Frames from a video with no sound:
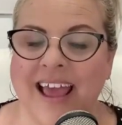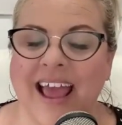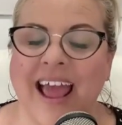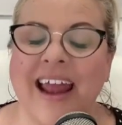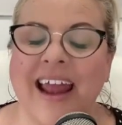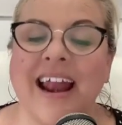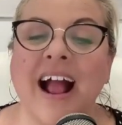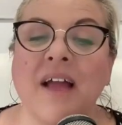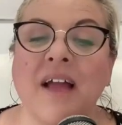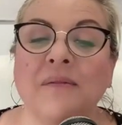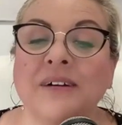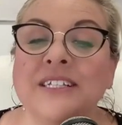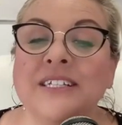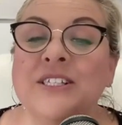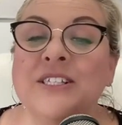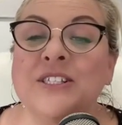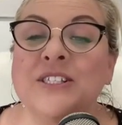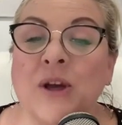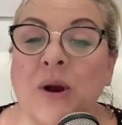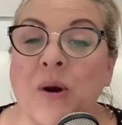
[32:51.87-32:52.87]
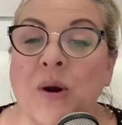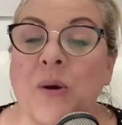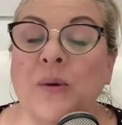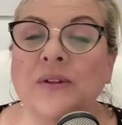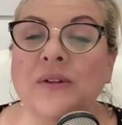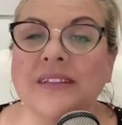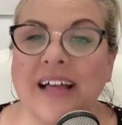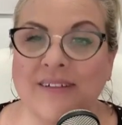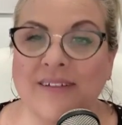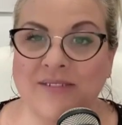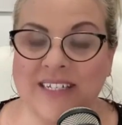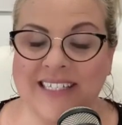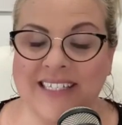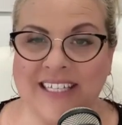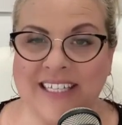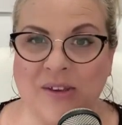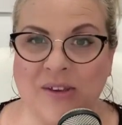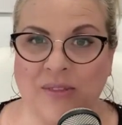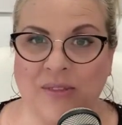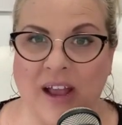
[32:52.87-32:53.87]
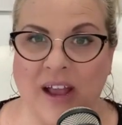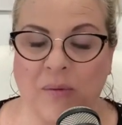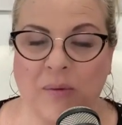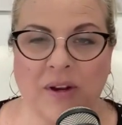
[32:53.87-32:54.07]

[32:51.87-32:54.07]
And I would so love to see you there.